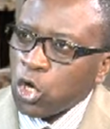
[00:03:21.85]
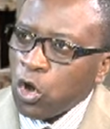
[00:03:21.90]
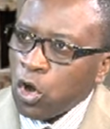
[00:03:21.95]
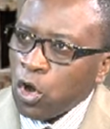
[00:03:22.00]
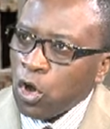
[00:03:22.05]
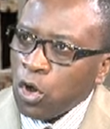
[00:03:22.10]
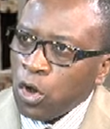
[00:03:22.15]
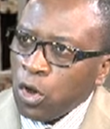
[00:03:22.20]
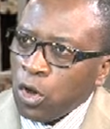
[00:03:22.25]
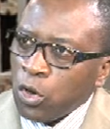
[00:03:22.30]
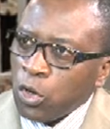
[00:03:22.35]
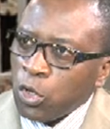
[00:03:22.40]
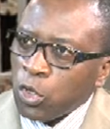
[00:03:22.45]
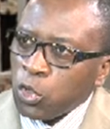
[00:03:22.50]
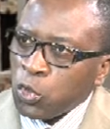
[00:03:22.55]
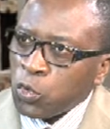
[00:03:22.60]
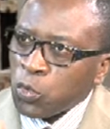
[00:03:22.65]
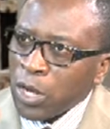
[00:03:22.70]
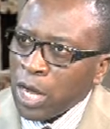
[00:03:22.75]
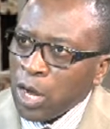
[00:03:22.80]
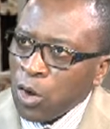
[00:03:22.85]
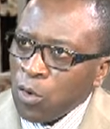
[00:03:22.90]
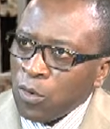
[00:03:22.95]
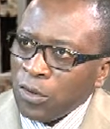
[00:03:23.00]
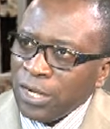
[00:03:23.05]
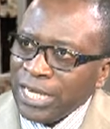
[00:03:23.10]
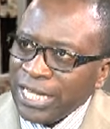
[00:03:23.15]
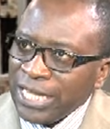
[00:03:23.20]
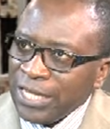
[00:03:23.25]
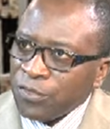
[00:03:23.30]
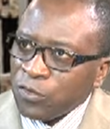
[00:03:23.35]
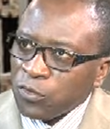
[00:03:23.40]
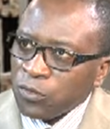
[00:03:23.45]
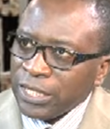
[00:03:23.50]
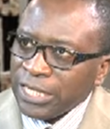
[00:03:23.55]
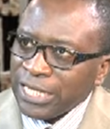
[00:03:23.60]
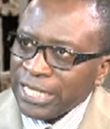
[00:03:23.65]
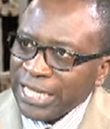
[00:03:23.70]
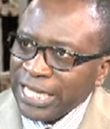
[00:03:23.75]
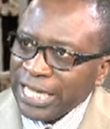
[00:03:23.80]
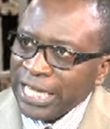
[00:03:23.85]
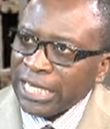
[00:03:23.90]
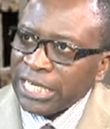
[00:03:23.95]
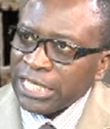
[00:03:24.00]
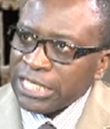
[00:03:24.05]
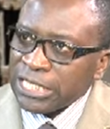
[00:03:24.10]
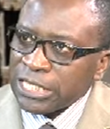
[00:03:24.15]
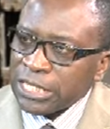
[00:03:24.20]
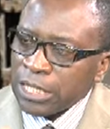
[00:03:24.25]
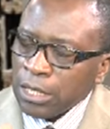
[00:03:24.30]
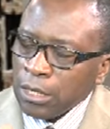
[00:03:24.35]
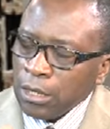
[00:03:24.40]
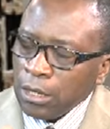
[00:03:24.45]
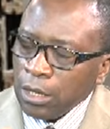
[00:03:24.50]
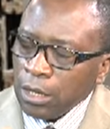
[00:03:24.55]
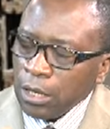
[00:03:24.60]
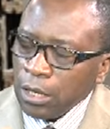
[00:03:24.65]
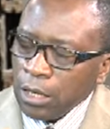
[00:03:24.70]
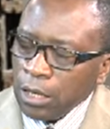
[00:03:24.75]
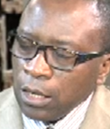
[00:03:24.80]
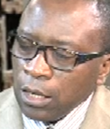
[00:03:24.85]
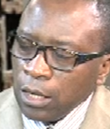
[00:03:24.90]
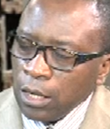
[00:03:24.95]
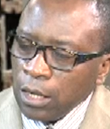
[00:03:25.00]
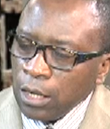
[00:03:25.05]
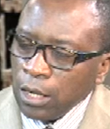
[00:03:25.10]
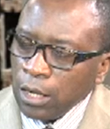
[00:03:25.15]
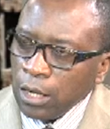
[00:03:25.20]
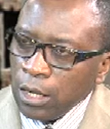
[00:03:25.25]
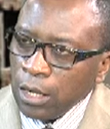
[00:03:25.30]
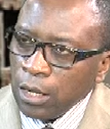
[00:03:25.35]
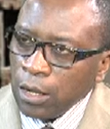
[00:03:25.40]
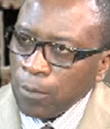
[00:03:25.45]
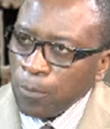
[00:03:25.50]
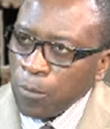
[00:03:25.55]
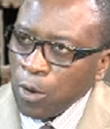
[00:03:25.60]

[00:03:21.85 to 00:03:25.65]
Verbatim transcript: or you are only into the English uh,